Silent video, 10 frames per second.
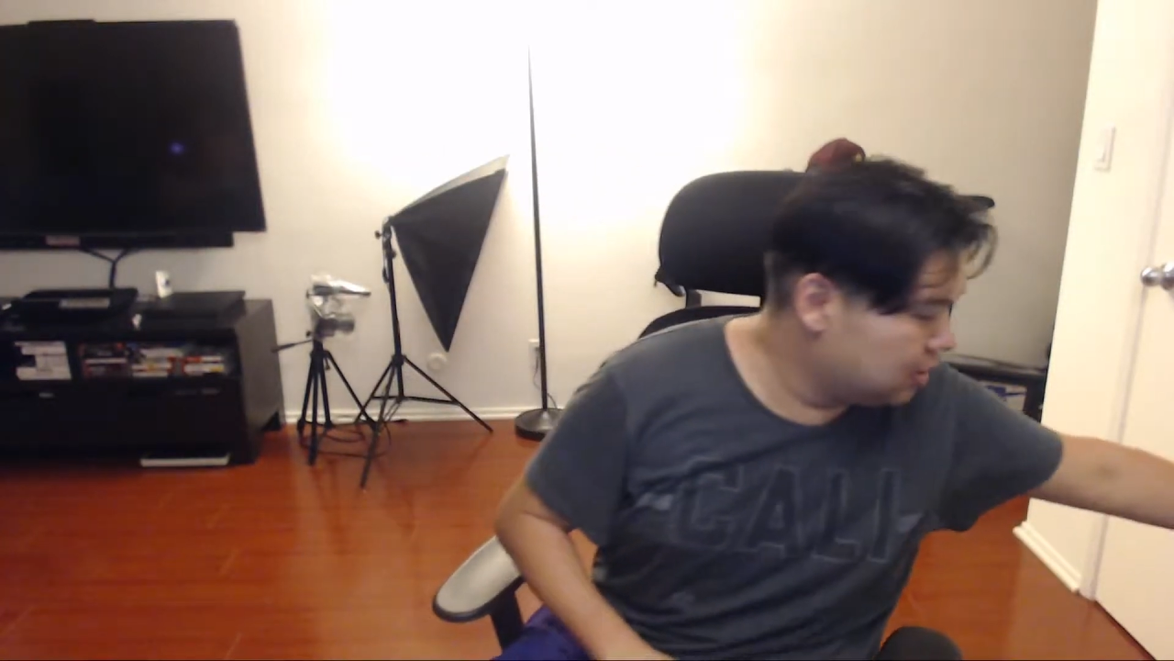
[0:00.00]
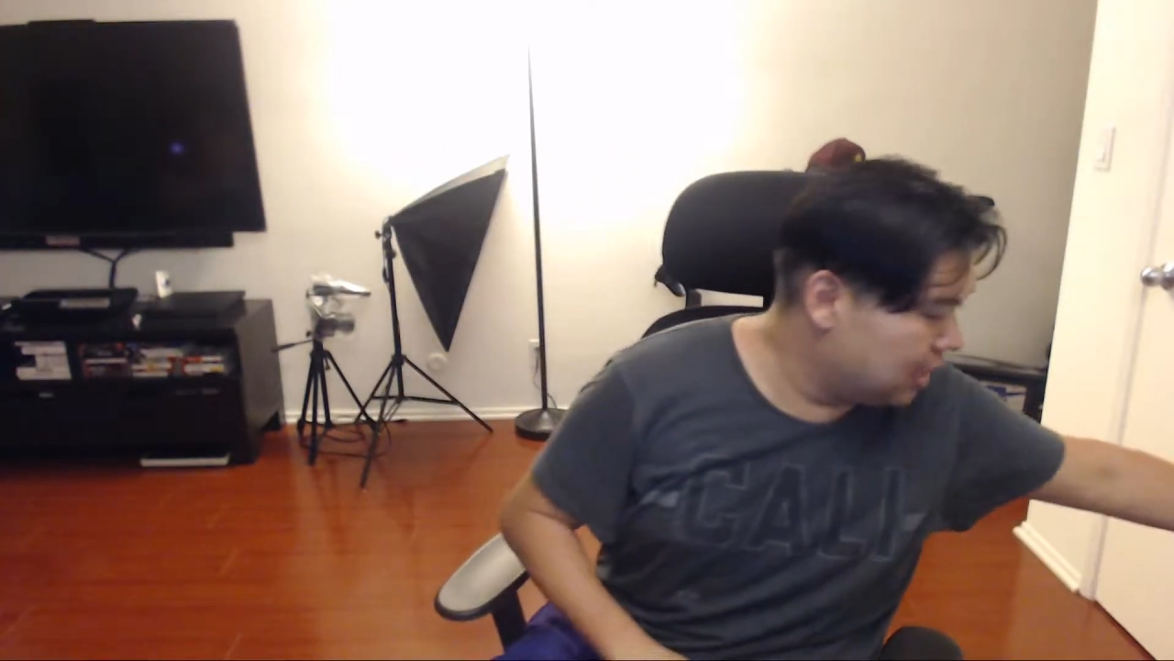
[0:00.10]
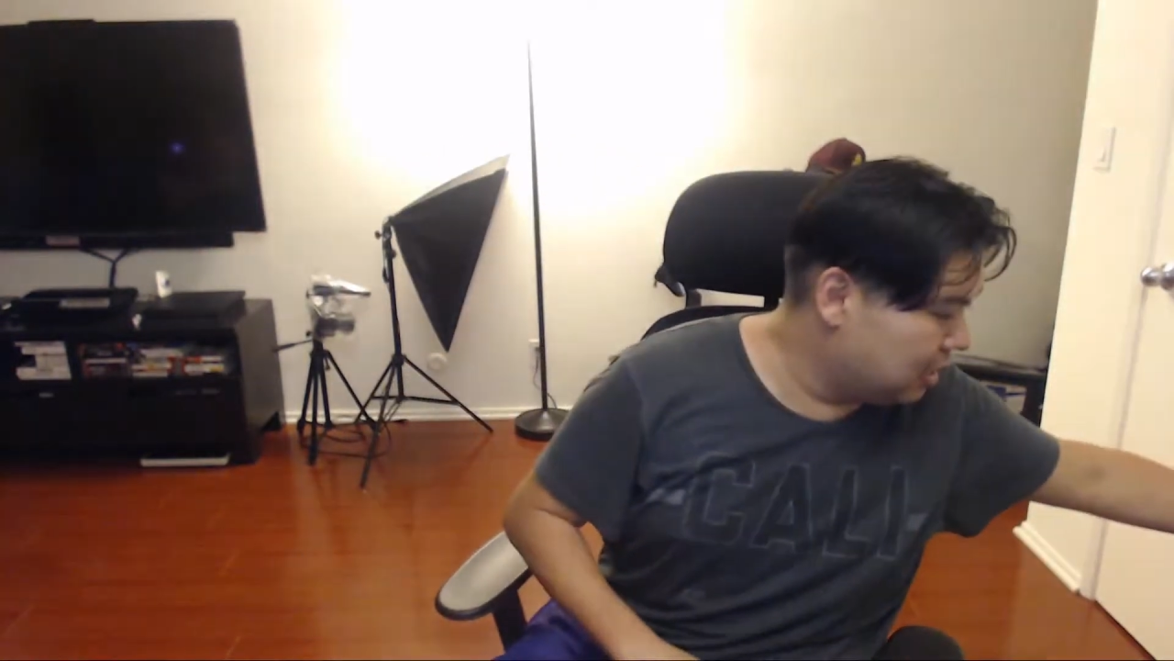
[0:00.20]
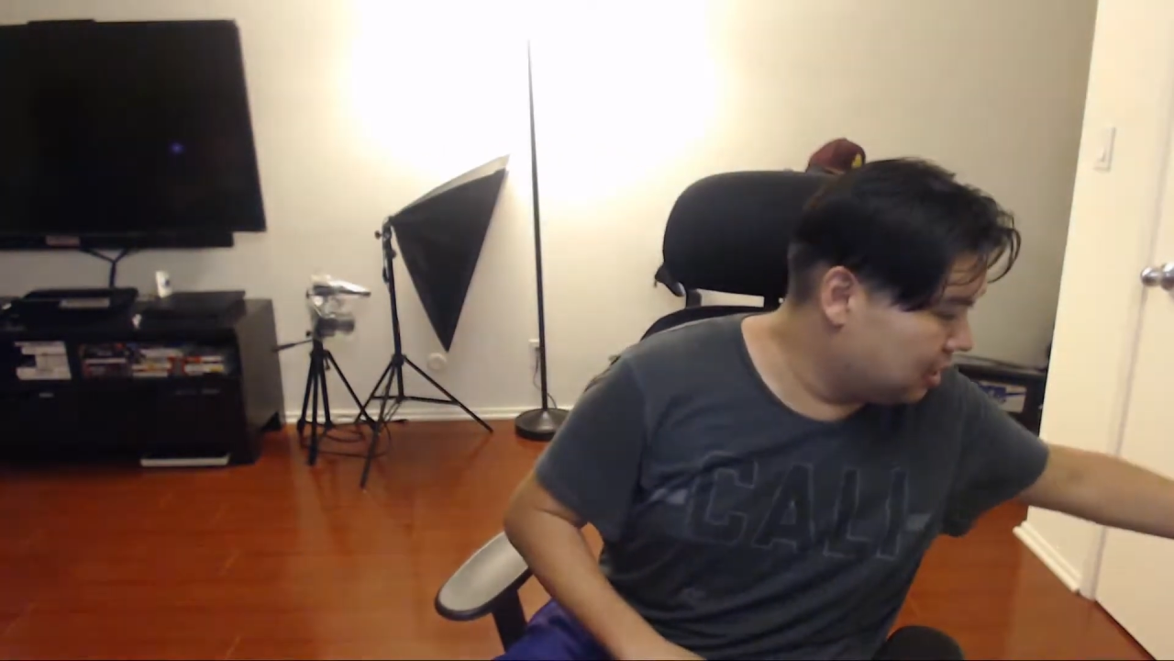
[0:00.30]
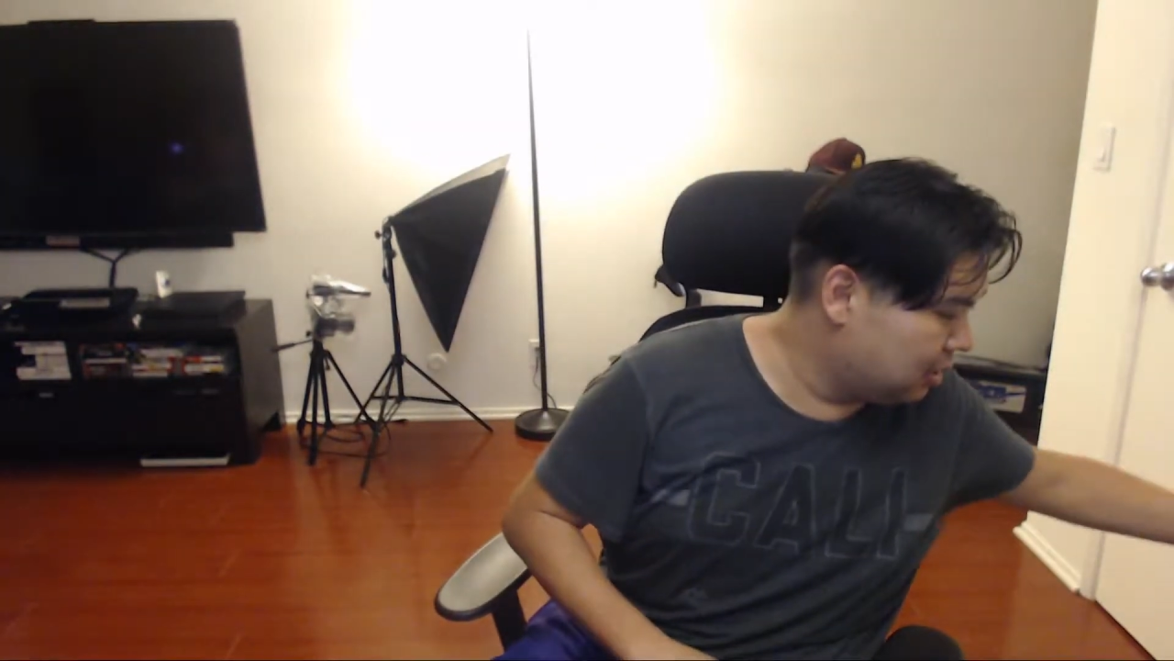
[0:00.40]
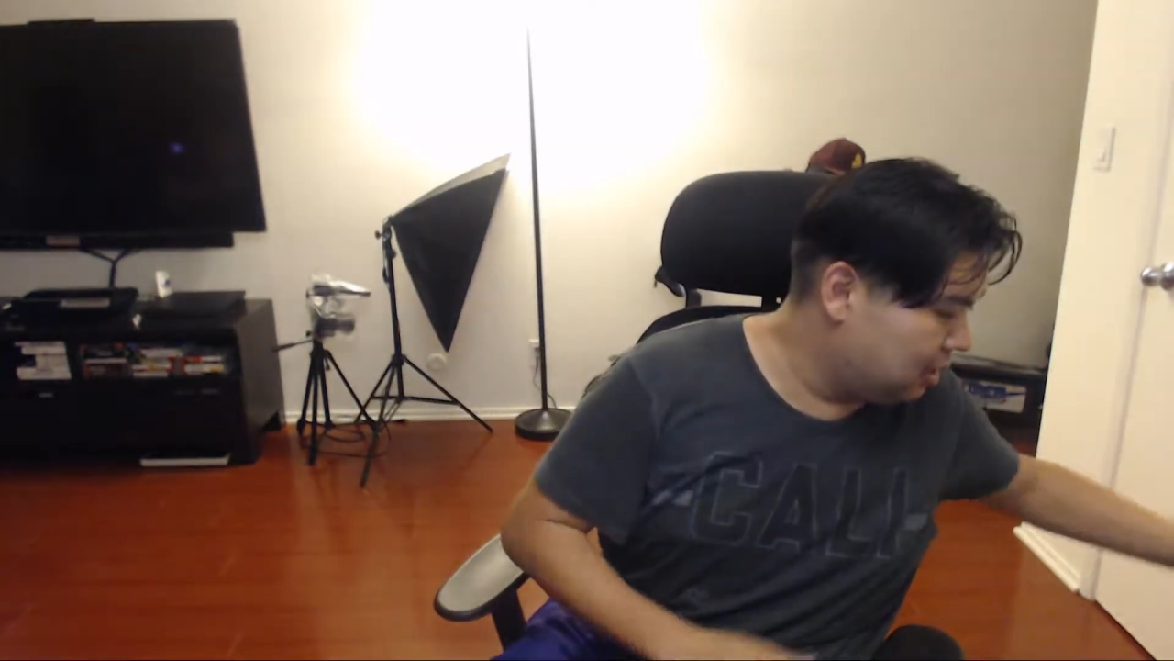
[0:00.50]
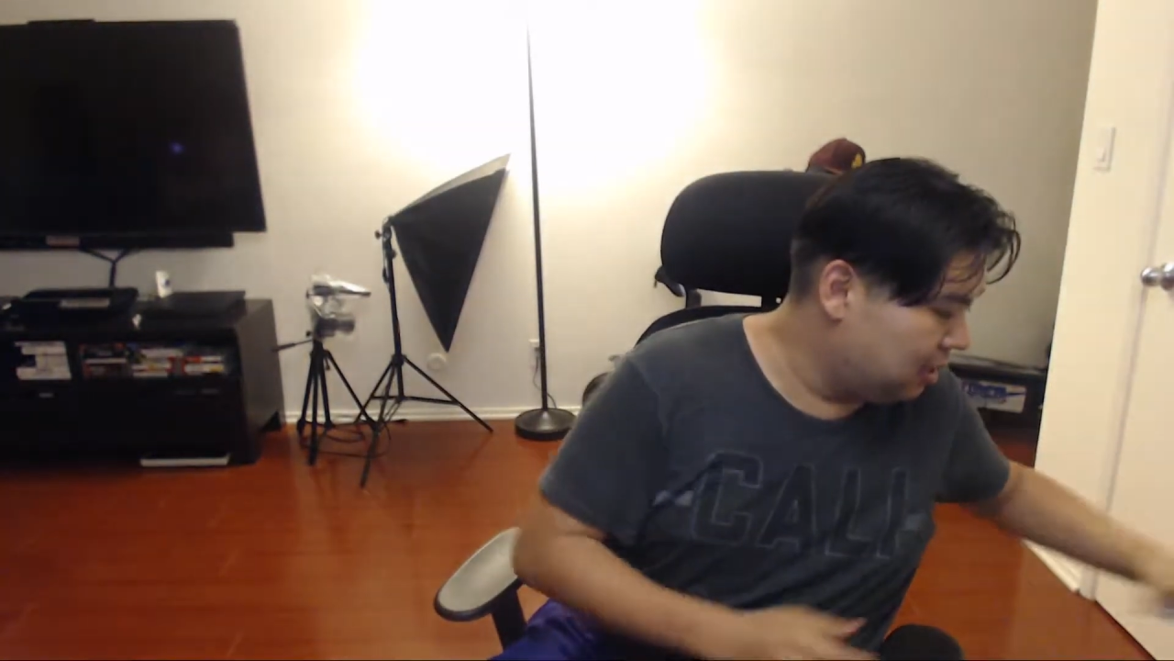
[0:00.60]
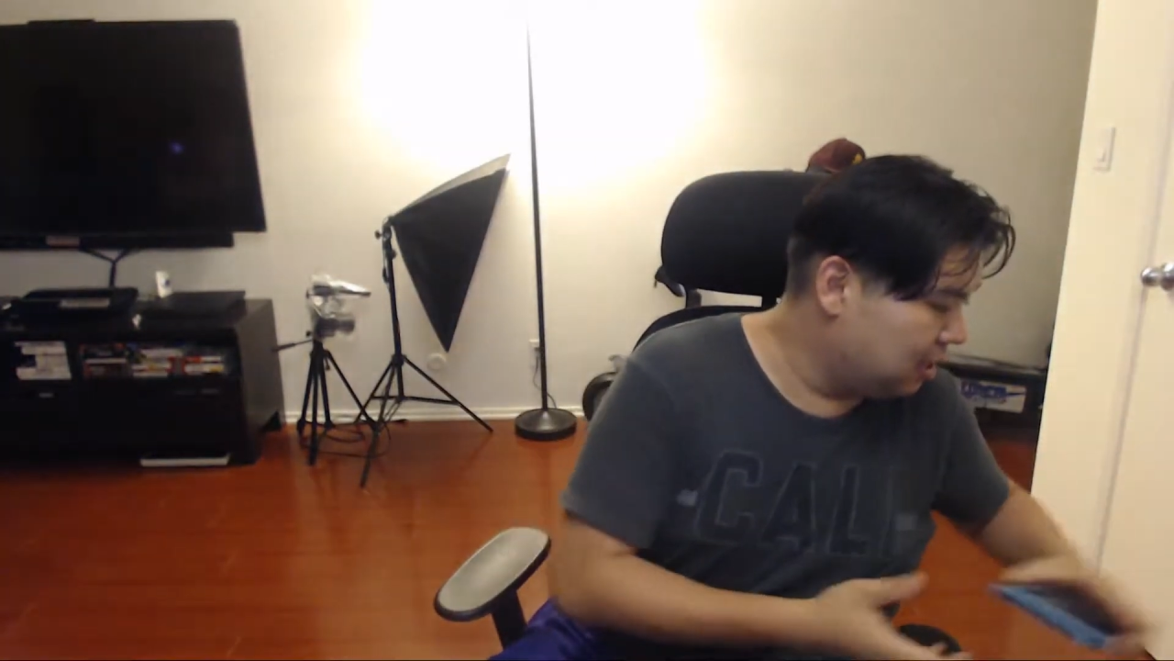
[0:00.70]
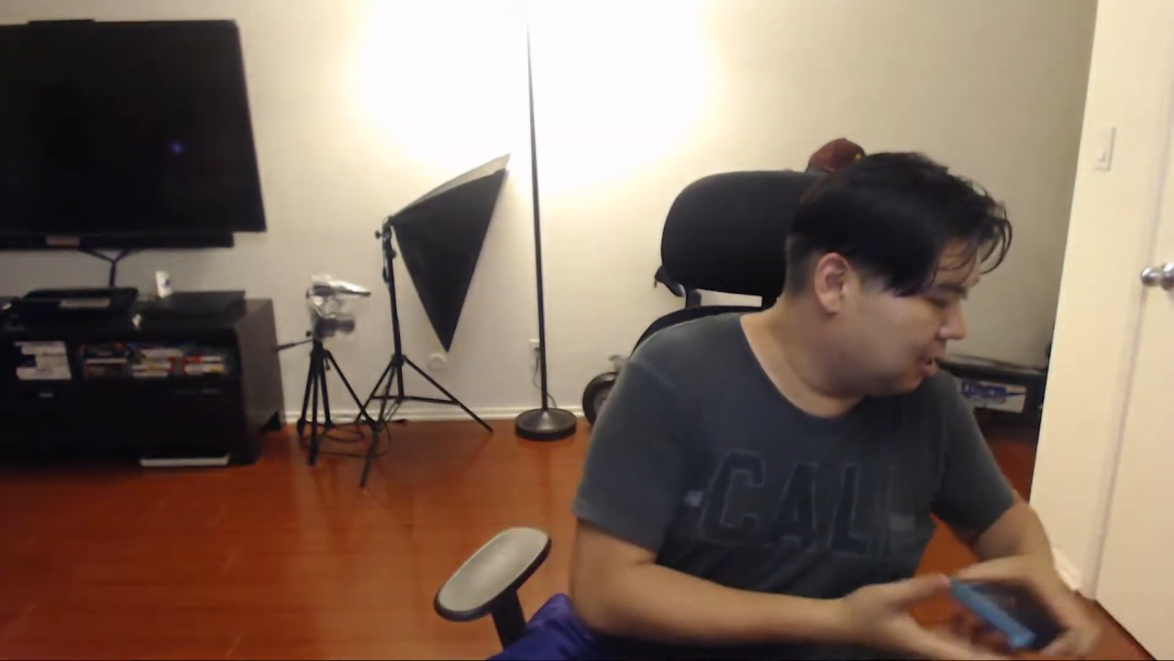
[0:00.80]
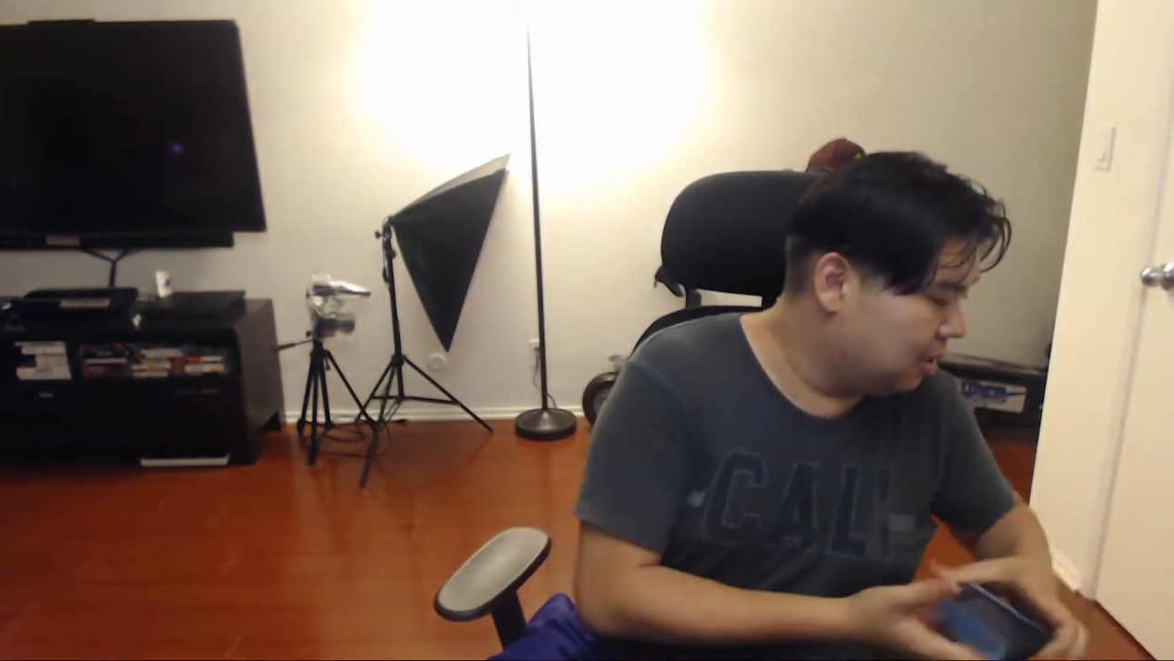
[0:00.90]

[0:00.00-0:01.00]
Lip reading: taking the